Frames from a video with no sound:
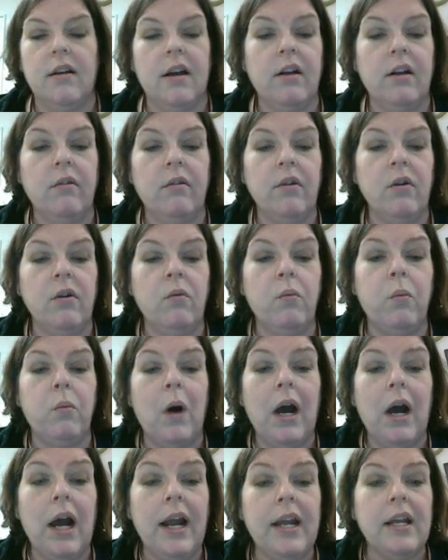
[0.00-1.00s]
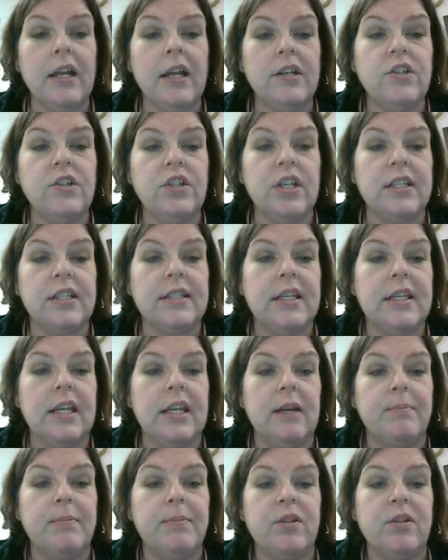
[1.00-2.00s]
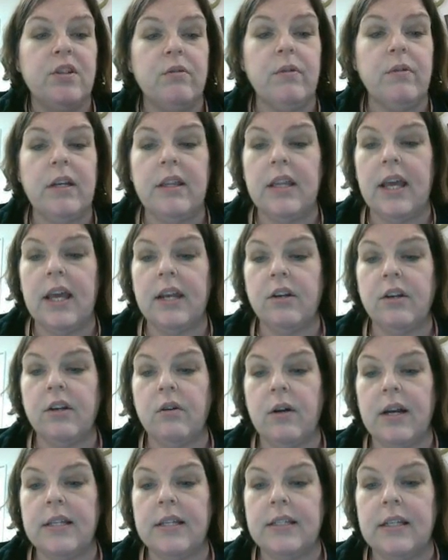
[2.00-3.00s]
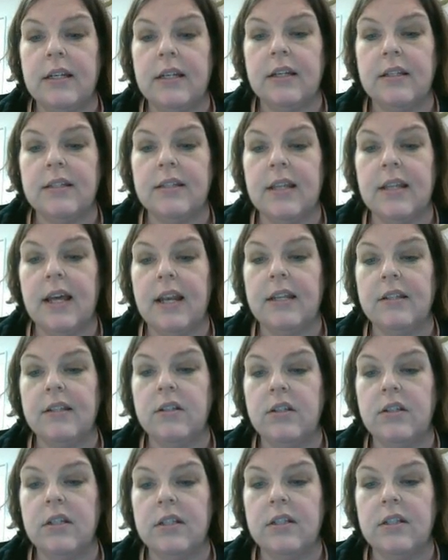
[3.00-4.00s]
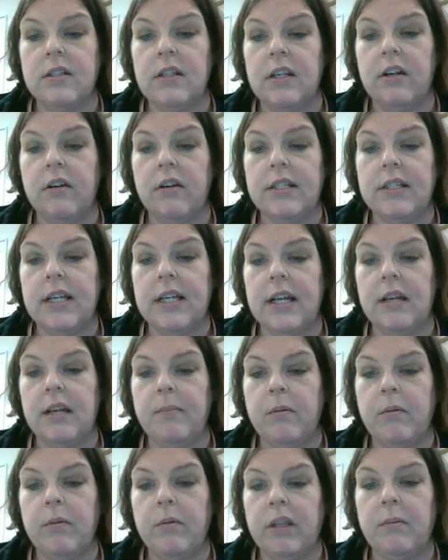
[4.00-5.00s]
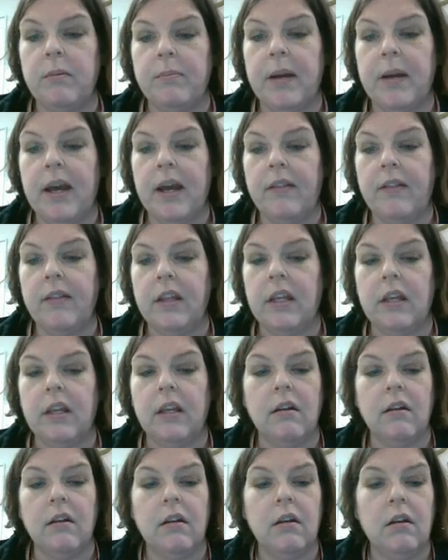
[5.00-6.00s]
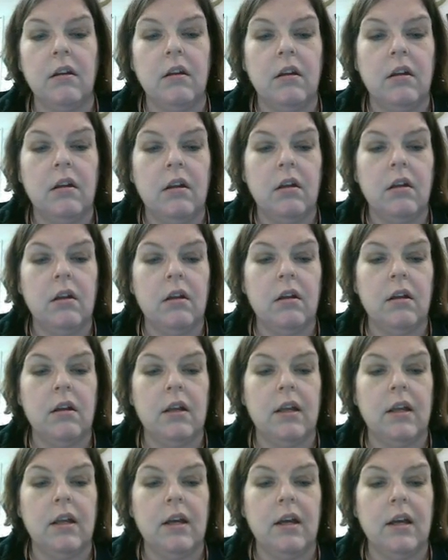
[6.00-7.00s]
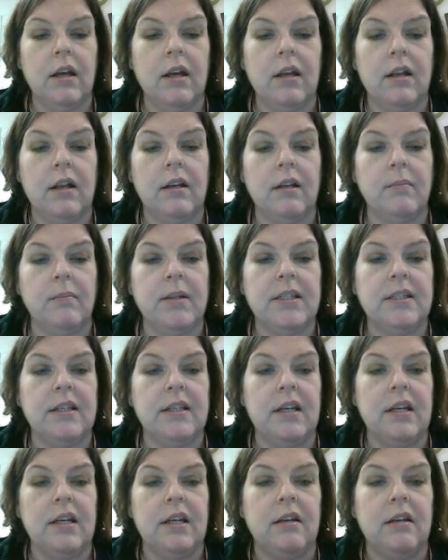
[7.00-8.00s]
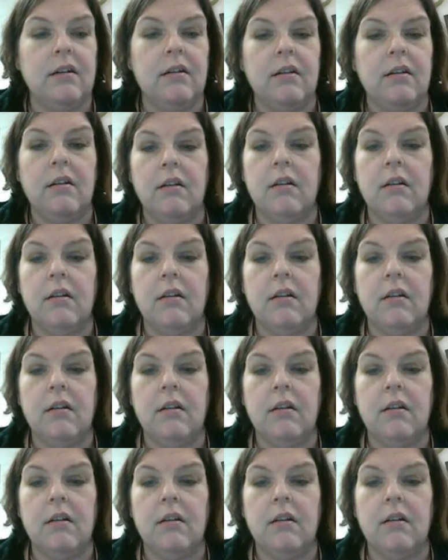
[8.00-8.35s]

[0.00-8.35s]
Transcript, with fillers: I don't know why it just keeps doing that craziness. That is just irritating me really badly. Hang on, let me see.